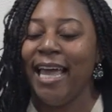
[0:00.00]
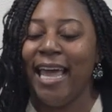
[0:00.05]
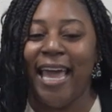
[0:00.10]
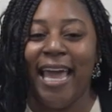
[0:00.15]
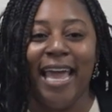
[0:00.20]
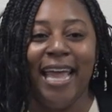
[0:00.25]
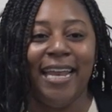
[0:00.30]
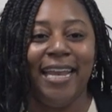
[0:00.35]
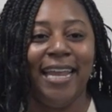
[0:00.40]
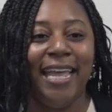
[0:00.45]

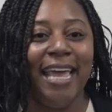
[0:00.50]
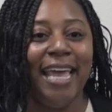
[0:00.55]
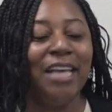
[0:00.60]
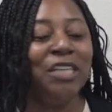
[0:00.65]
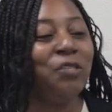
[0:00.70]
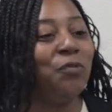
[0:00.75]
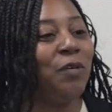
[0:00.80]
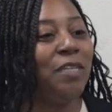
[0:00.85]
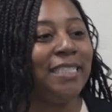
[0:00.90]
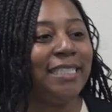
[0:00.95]
And
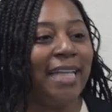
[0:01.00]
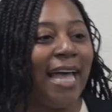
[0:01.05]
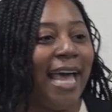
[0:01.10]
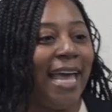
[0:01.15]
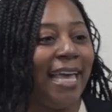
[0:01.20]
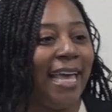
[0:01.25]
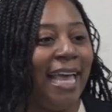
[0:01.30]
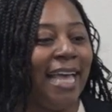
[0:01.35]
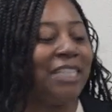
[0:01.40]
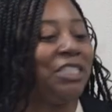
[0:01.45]
his was
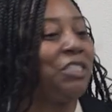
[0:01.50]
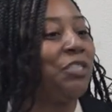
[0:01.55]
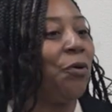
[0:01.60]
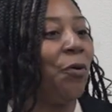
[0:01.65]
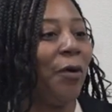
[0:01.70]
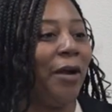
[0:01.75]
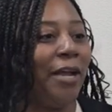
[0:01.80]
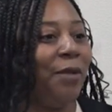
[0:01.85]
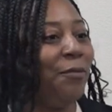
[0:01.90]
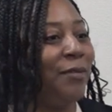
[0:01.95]
like, his
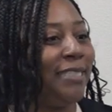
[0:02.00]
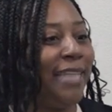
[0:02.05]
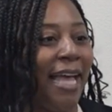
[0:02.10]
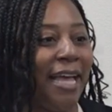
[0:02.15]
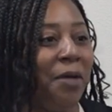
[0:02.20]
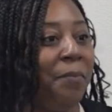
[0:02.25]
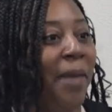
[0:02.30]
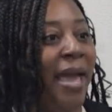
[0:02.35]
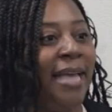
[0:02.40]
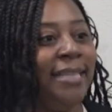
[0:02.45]
story was
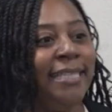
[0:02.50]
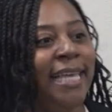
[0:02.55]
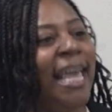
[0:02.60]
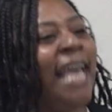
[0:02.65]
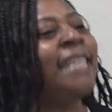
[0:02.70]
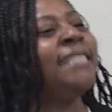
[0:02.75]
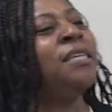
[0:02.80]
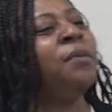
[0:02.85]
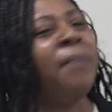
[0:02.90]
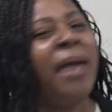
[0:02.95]
like amazing.
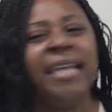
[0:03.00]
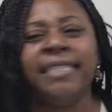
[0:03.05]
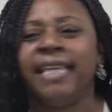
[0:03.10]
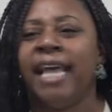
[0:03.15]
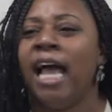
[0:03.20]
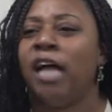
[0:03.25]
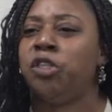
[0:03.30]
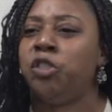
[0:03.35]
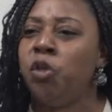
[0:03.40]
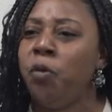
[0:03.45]
It's
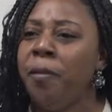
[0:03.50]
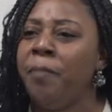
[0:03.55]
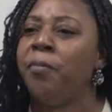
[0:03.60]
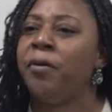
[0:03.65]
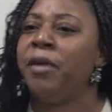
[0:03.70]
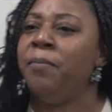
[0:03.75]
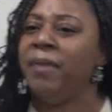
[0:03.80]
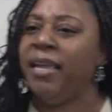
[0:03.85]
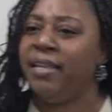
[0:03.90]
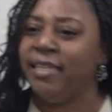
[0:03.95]
amazing how two people
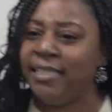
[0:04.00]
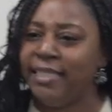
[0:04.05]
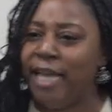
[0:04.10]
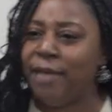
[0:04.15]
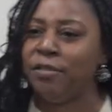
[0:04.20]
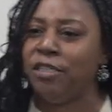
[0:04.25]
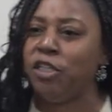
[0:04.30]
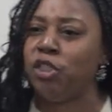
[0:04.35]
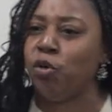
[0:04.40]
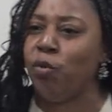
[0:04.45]
can be in the
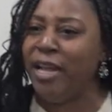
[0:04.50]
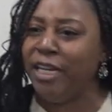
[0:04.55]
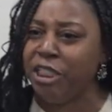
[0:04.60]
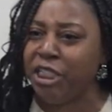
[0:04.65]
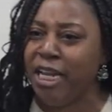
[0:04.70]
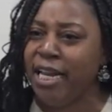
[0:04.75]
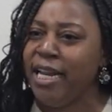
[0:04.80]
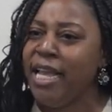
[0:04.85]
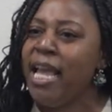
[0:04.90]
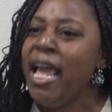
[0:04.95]
same
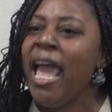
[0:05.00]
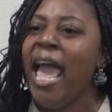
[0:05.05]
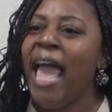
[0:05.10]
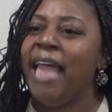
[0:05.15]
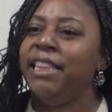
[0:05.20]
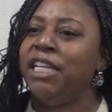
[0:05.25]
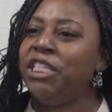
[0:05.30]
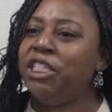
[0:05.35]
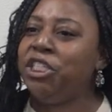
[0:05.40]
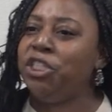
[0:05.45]
situation
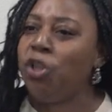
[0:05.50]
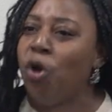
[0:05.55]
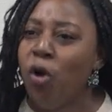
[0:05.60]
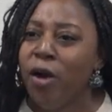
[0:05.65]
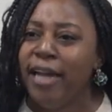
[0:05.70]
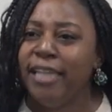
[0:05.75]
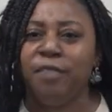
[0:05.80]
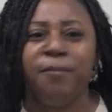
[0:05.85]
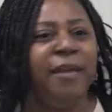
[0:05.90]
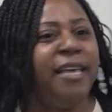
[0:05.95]
and the
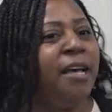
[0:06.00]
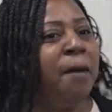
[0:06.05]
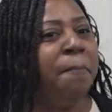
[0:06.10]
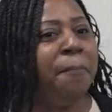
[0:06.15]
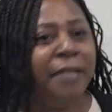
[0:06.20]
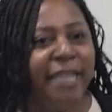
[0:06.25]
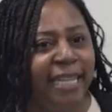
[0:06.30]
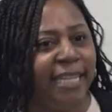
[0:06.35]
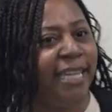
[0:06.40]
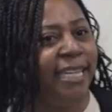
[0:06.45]
stories be
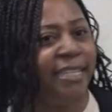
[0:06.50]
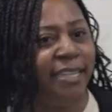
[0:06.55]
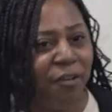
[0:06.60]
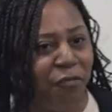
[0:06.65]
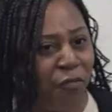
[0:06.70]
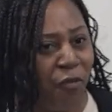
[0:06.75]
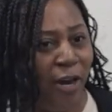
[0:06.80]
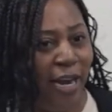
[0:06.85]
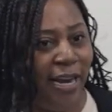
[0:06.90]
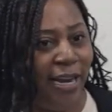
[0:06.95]
completely
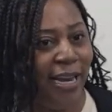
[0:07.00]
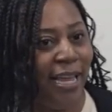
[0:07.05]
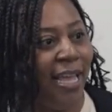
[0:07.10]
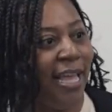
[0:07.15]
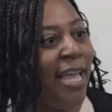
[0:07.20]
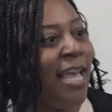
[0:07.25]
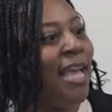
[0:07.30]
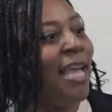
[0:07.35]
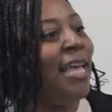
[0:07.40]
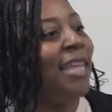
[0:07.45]
different.
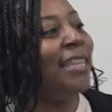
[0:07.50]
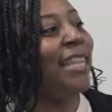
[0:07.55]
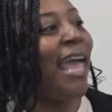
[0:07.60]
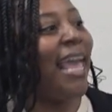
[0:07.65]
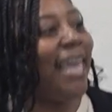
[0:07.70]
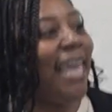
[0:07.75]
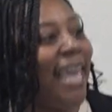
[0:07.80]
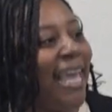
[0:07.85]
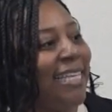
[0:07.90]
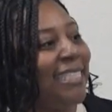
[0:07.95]

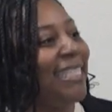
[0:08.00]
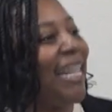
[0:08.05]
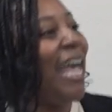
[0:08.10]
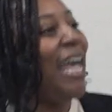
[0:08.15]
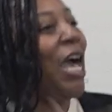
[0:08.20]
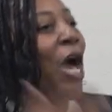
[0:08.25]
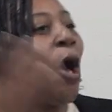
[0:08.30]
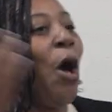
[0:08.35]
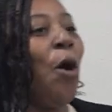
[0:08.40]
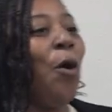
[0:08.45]
Like, he's
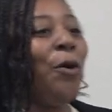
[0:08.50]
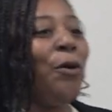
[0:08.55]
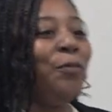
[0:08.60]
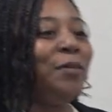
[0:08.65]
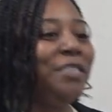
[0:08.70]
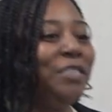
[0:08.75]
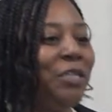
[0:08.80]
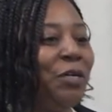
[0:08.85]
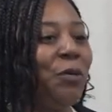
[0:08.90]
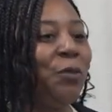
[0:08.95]
like, oh, it
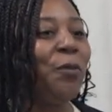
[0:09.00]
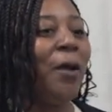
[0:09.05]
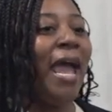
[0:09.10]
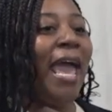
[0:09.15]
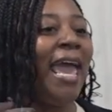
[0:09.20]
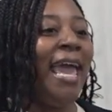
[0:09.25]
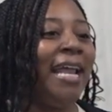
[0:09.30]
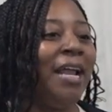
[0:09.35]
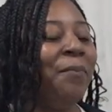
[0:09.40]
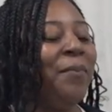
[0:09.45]
was
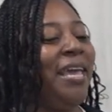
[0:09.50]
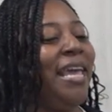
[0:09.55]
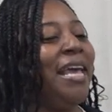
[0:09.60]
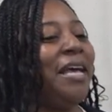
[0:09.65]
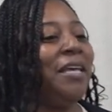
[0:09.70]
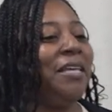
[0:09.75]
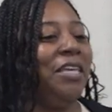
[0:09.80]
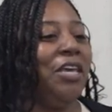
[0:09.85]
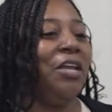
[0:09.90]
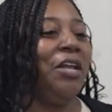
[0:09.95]
great. I mean,
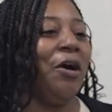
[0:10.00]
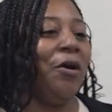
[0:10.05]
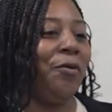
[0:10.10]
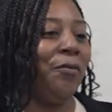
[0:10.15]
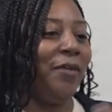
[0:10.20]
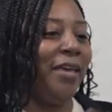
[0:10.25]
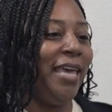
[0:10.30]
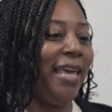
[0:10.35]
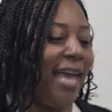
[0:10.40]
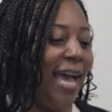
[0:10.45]

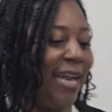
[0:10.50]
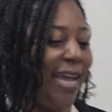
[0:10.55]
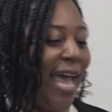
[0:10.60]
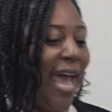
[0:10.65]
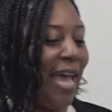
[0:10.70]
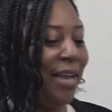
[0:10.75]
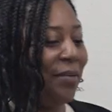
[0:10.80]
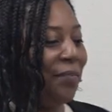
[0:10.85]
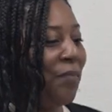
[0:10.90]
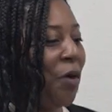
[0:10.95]
he kind of
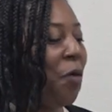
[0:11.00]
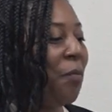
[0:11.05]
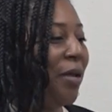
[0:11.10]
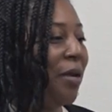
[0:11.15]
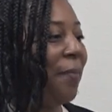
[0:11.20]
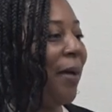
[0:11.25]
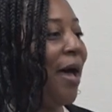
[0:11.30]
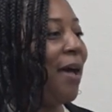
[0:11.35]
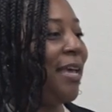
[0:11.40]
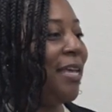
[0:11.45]
had a
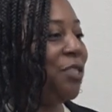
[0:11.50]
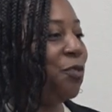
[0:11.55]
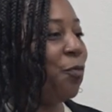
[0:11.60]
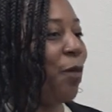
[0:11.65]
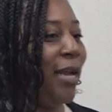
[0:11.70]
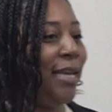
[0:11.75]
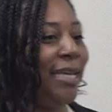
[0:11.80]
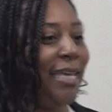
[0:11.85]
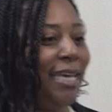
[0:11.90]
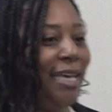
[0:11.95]
moment about his
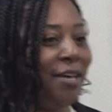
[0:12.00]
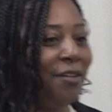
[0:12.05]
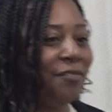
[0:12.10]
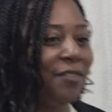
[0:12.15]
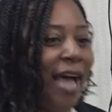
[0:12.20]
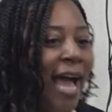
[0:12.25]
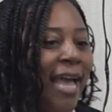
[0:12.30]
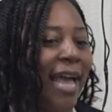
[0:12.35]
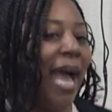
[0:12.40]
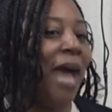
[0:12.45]
one gift.
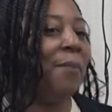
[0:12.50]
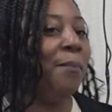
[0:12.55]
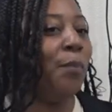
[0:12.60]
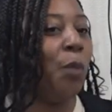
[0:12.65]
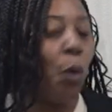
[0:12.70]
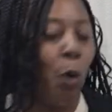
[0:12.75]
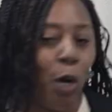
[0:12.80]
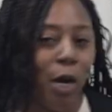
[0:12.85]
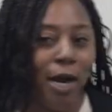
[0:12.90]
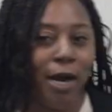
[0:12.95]
I got
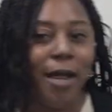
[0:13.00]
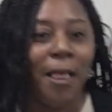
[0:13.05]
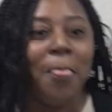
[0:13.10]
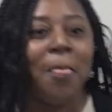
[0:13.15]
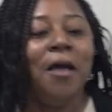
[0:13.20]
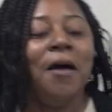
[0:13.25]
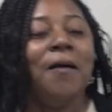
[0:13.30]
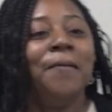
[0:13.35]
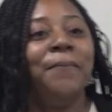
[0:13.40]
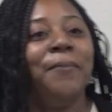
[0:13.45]
more.
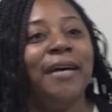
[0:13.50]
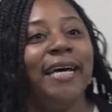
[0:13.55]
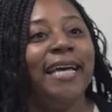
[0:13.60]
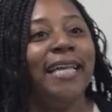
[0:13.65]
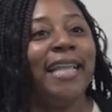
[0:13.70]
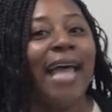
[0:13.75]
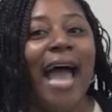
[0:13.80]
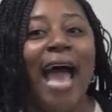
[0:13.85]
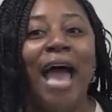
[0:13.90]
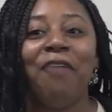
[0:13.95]

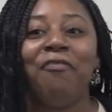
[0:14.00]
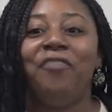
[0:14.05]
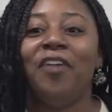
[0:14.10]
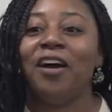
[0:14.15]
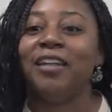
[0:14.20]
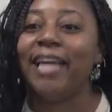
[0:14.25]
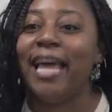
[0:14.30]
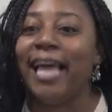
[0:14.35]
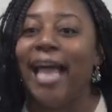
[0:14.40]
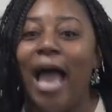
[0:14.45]
But I
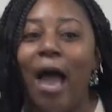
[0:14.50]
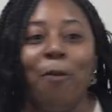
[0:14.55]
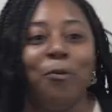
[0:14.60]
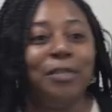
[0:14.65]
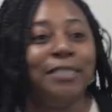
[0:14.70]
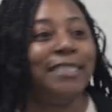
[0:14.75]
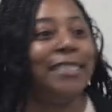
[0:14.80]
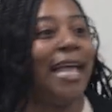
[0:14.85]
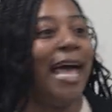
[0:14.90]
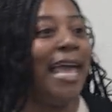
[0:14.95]
felt like I
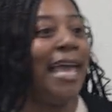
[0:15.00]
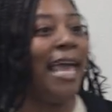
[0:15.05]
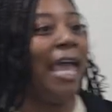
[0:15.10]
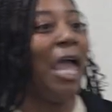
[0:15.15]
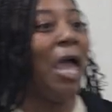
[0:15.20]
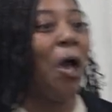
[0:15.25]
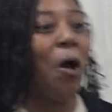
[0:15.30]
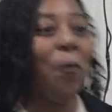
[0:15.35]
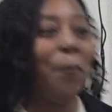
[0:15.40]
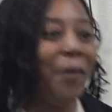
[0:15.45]
was like
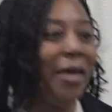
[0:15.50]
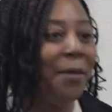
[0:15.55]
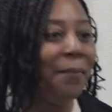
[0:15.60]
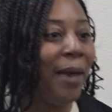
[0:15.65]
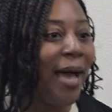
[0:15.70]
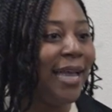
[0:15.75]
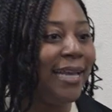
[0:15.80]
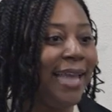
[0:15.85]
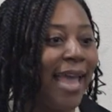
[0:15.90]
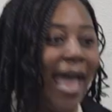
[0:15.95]
helping
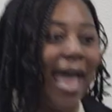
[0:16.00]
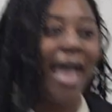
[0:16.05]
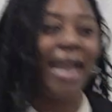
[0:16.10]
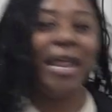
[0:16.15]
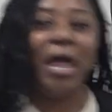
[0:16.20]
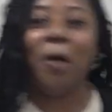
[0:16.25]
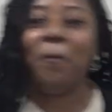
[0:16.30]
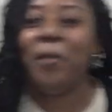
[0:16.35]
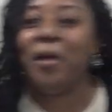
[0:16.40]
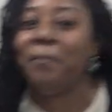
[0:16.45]
my dad,
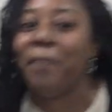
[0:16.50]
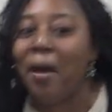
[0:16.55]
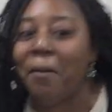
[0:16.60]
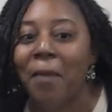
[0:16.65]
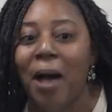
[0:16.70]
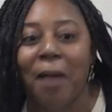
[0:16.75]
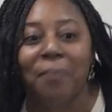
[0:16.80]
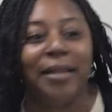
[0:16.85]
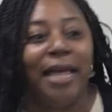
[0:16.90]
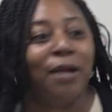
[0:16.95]
helping my
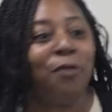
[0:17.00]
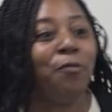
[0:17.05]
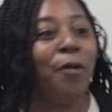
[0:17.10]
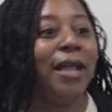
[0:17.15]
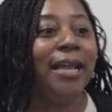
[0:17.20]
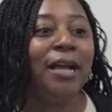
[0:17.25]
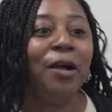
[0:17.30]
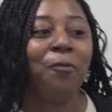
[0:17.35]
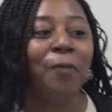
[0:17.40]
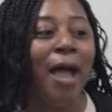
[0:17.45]
mom, like
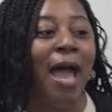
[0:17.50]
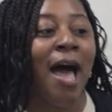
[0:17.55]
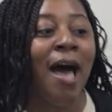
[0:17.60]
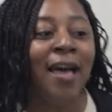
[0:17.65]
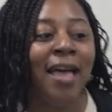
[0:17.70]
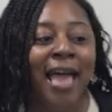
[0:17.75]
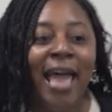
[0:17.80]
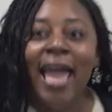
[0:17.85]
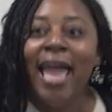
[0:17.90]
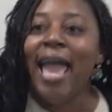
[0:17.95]
running
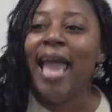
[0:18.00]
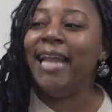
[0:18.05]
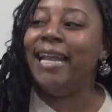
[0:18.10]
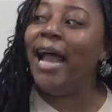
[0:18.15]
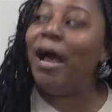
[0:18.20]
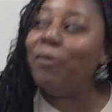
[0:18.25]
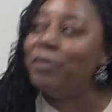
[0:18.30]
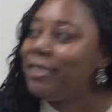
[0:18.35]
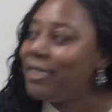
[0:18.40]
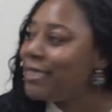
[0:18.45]
around. And
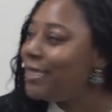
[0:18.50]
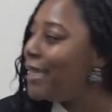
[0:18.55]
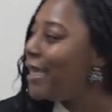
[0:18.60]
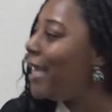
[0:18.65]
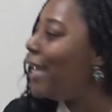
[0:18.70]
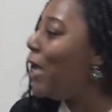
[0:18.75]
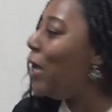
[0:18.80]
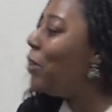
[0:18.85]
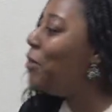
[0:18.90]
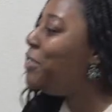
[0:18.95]
I would just look
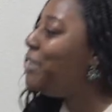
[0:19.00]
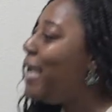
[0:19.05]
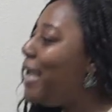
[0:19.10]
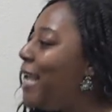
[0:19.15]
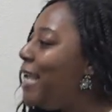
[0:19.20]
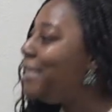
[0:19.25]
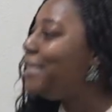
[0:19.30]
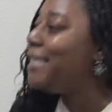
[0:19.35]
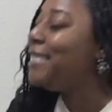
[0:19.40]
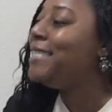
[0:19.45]
at OJ and
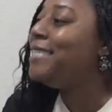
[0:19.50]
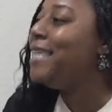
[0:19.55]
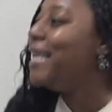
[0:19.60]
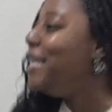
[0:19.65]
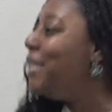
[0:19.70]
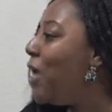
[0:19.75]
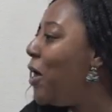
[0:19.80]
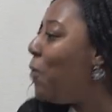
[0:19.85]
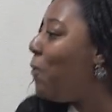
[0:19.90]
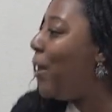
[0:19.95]
he's just
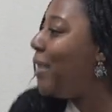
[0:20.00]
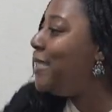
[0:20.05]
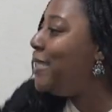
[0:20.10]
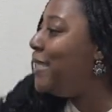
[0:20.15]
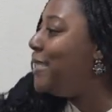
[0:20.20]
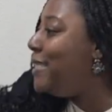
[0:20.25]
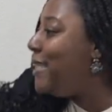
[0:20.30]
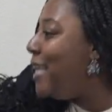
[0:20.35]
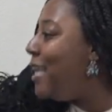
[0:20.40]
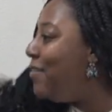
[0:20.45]
sitting there
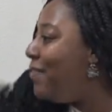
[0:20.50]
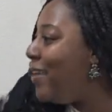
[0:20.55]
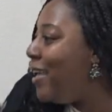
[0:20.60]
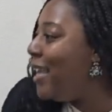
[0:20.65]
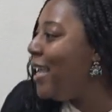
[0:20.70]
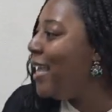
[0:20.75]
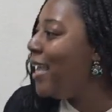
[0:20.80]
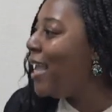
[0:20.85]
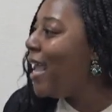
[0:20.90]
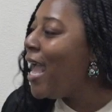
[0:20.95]
watching
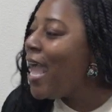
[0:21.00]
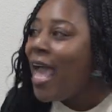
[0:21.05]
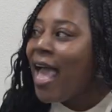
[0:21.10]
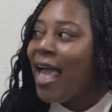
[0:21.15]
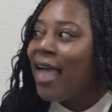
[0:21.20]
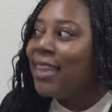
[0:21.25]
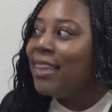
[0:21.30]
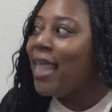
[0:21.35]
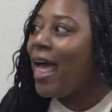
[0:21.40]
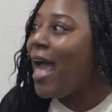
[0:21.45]
TV,
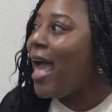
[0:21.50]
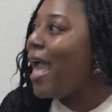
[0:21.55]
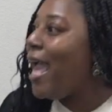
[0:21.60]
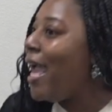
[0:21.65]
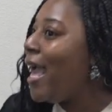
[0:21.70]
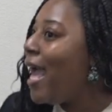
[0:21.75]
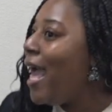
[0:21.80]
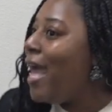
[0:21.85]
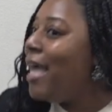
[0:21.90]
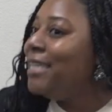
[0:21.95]

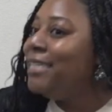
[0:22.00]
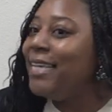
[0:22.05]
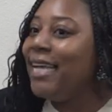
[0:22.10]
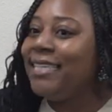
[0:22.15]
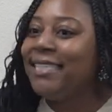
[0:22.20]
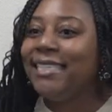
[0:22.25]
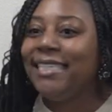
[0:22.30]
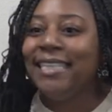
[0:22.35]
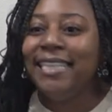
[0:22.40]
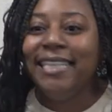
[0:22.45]
like
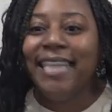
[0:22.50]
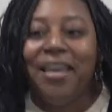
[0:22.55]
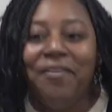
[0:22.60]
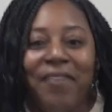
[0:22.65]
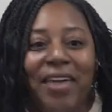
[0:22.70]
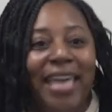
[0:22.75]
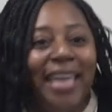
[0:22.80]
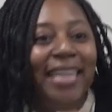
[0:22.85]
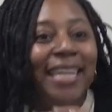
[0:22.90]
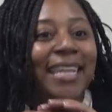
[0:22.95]
just
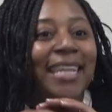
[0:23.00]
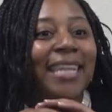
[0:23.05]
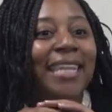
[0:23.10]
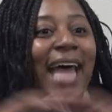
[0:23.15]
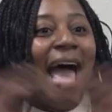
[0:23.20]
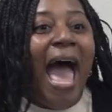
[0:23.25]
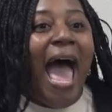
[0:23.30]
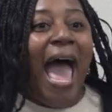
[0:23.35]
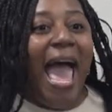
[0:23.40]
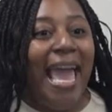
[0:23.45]
living
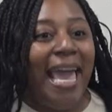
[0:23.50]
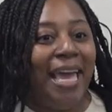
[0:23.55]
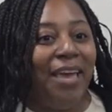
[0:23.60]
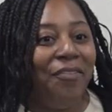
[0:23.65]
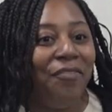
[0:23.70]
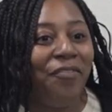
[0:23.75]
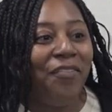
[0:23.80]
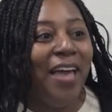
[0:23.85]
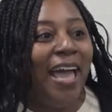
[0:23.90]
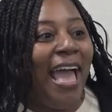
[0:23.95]

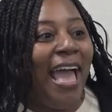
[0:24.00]
life.